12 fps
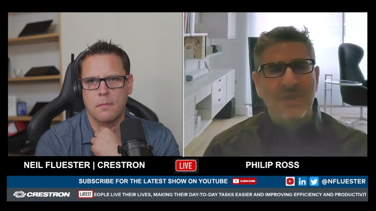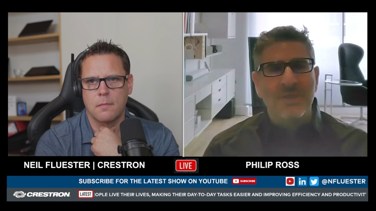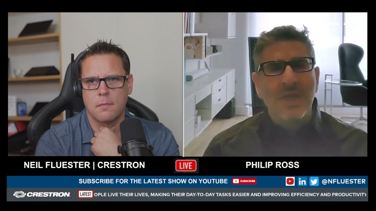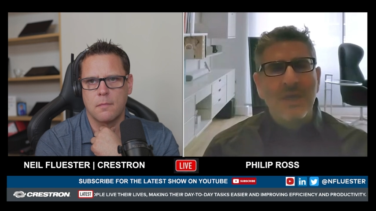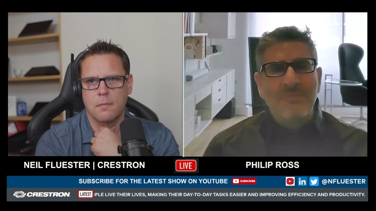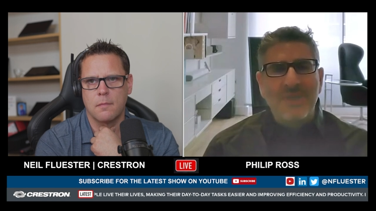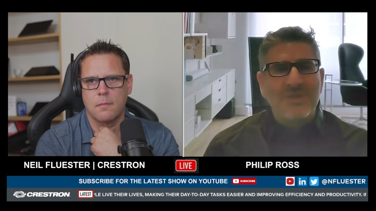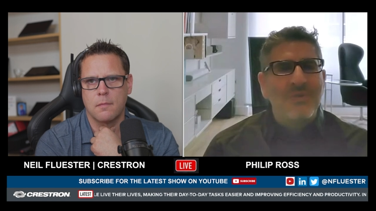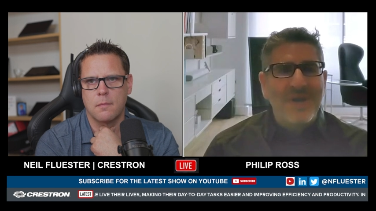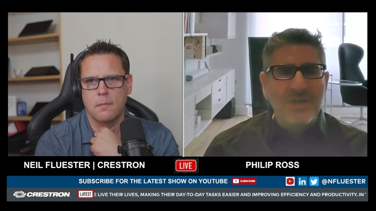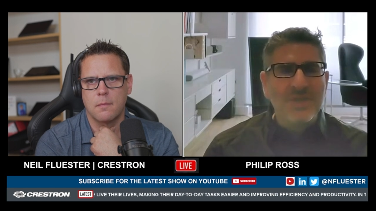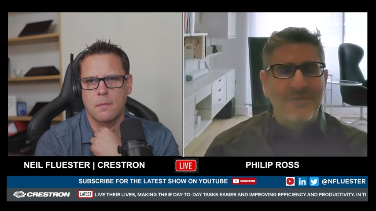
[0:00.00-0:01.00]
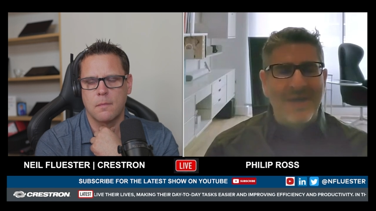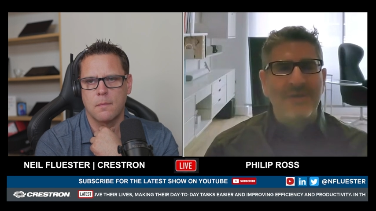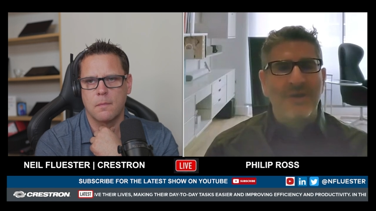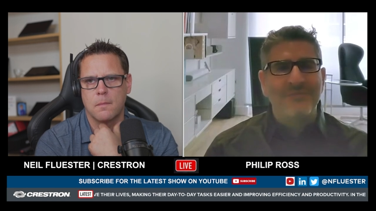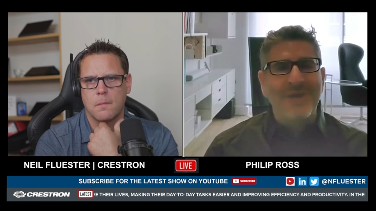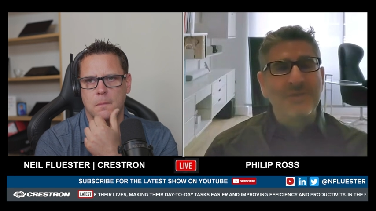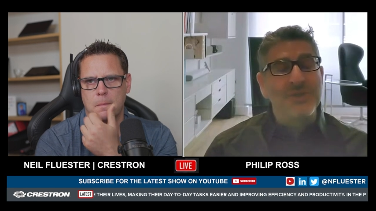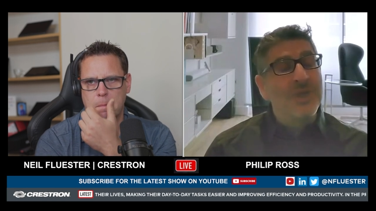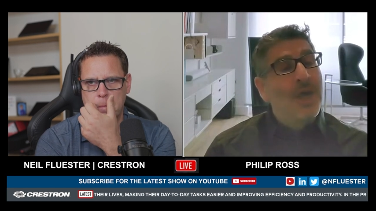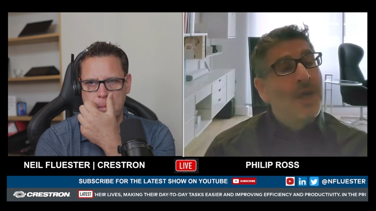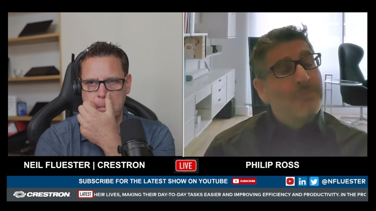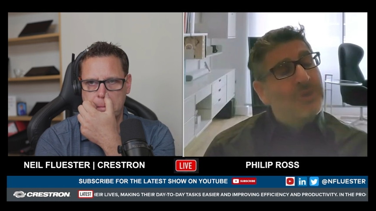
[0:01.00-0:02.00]
Speaker 1: And there's a range of
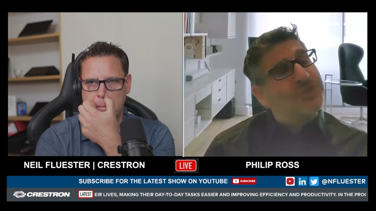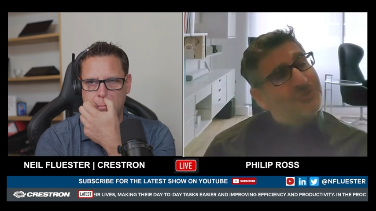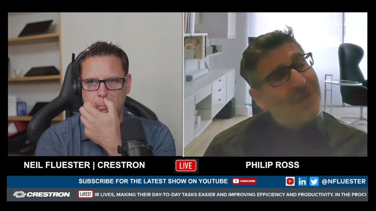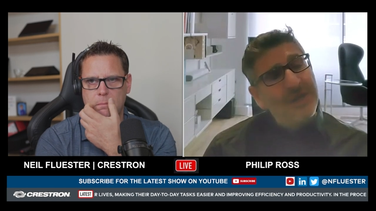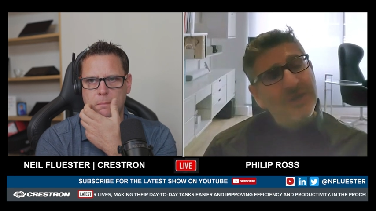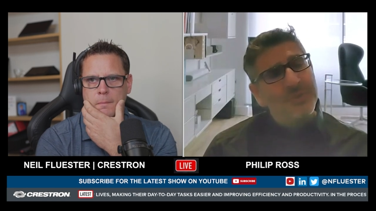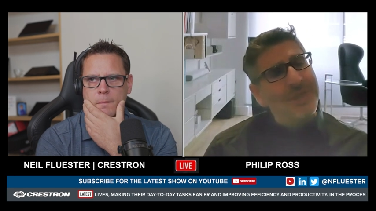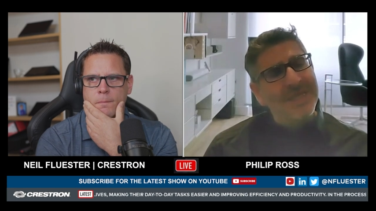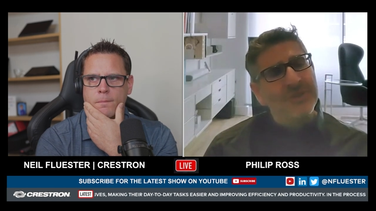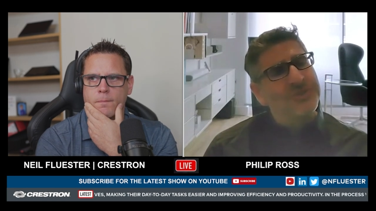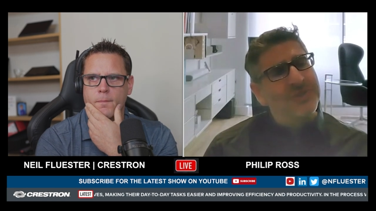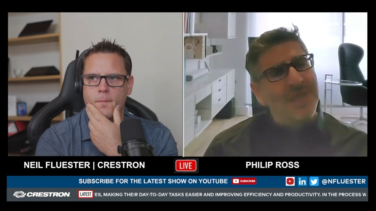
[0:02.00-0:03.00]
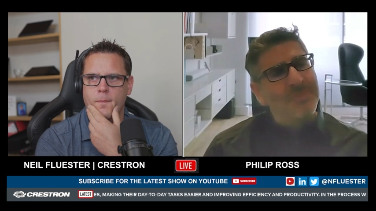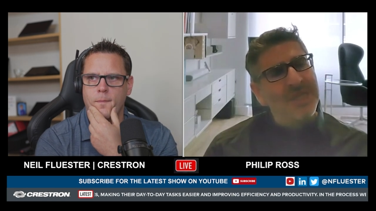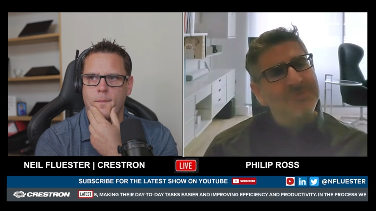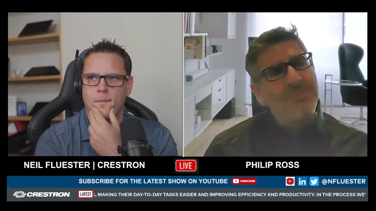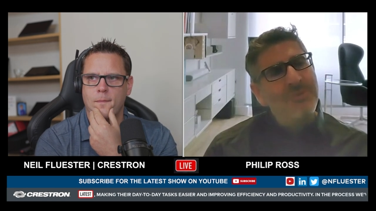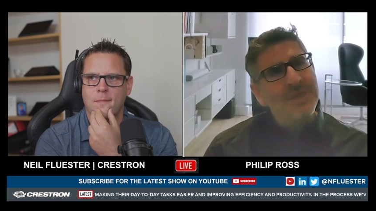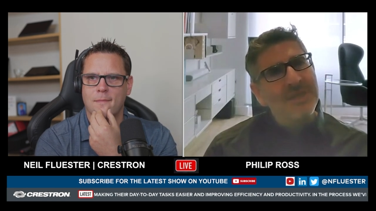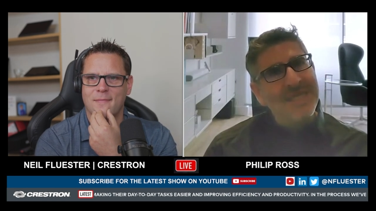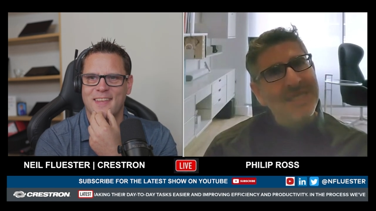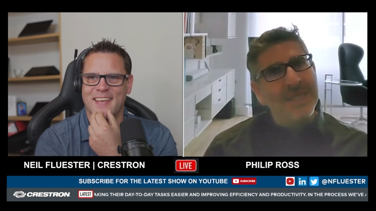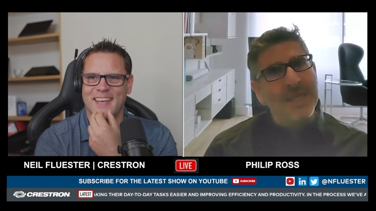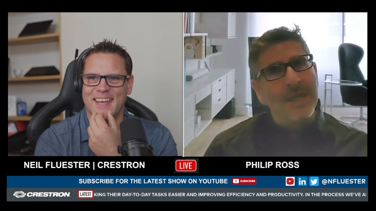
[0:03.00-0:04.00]
factors, but Australia's really interesting. I mean, it's probably the
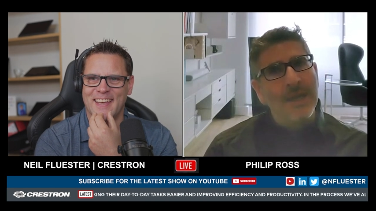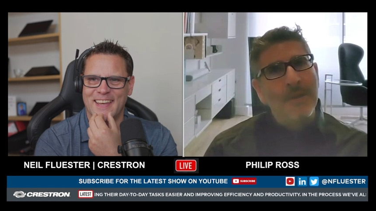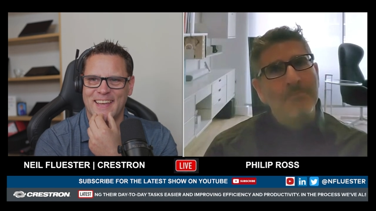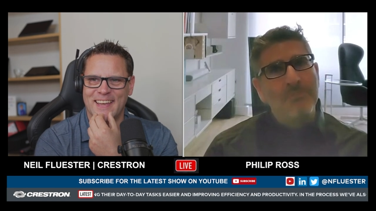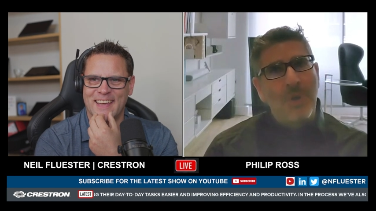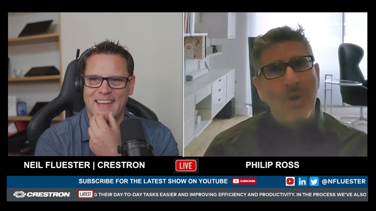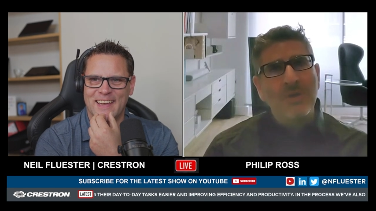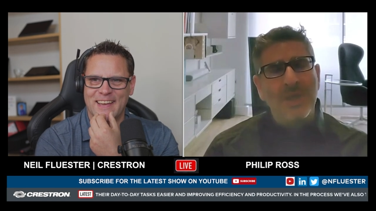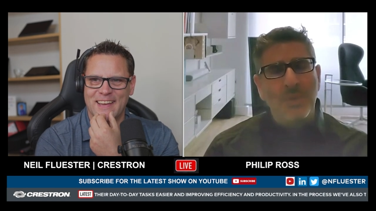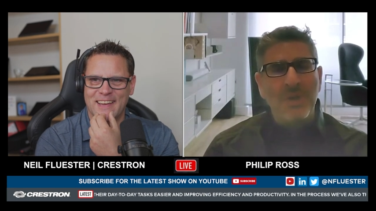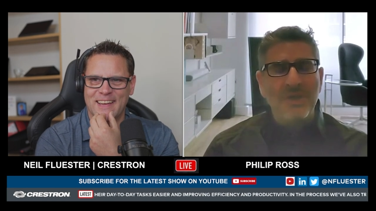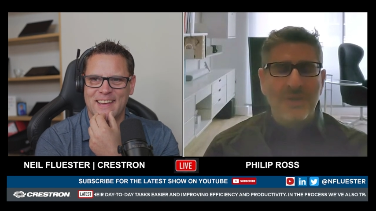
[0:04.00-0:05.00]
leading market, we